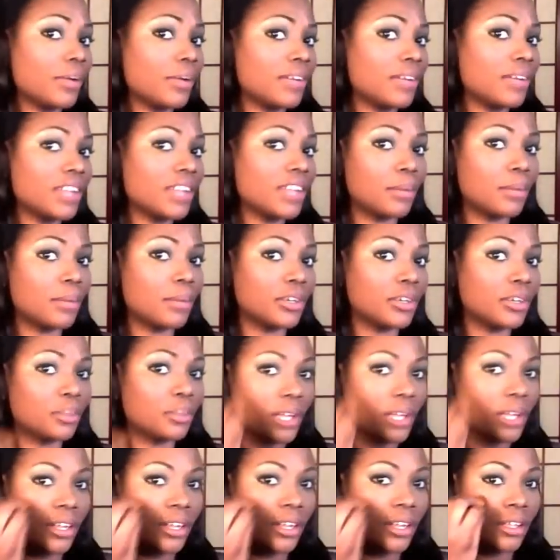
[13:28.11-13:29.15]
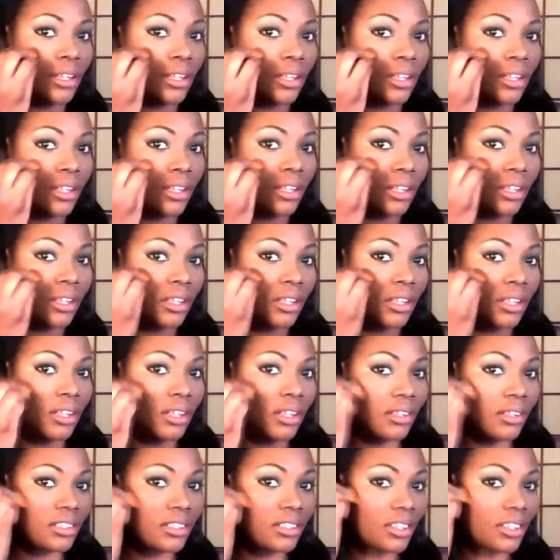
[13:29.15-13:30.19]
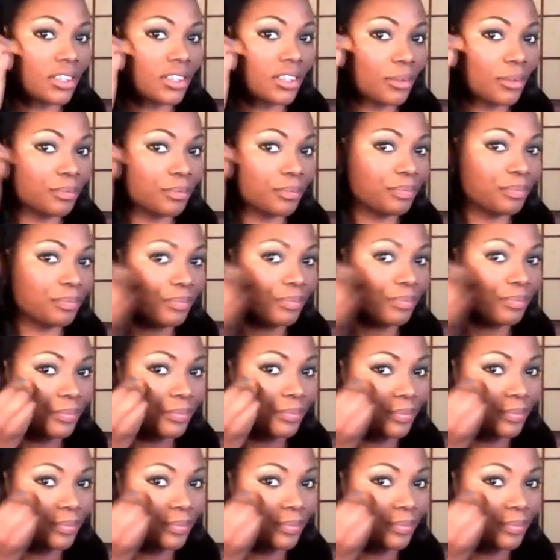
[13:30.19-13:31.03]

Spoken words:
I don't have sideburns, but so